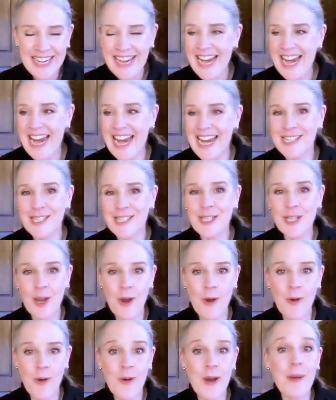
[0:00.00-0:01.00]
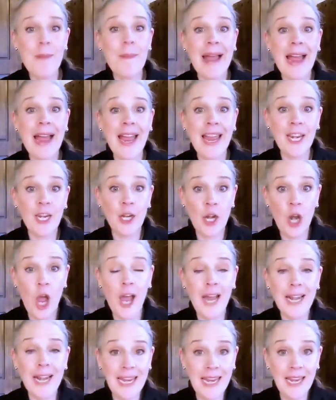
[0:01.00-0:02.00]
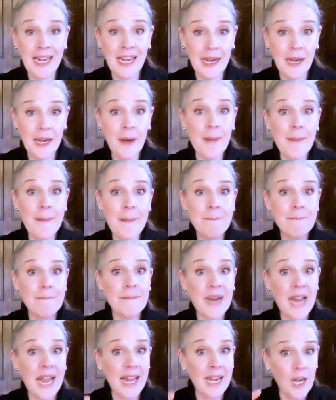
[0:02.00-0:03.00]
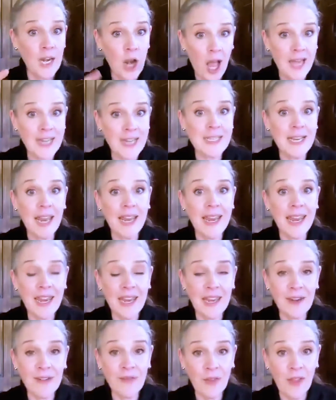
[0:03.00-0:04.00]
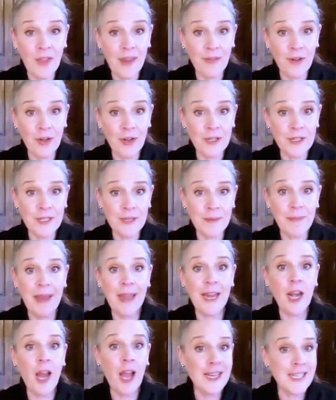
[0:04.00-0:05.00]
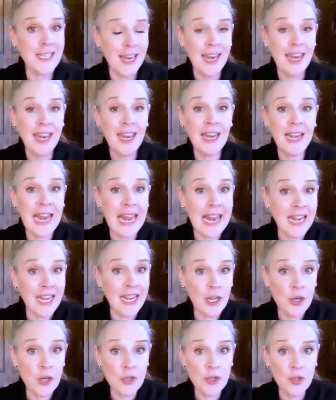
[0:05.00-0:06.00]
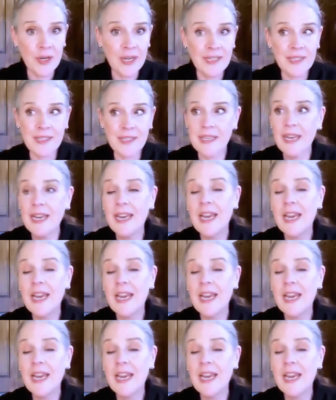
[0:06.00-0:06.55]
And so by not eating, by not taking in flavors, by not taking in any nutrients.